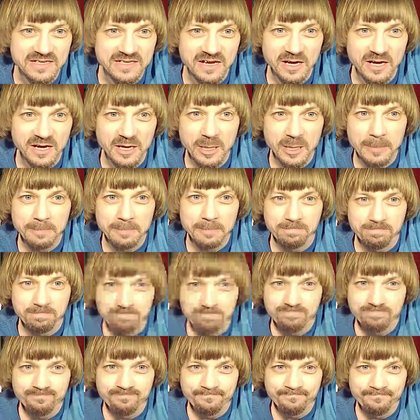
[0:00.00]
um,
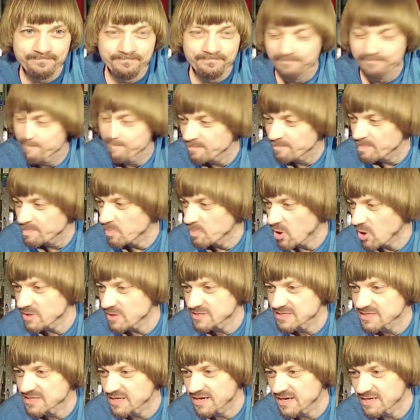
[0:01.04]

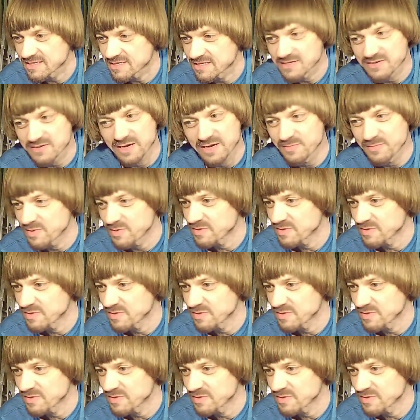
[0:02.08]
monetized, all right?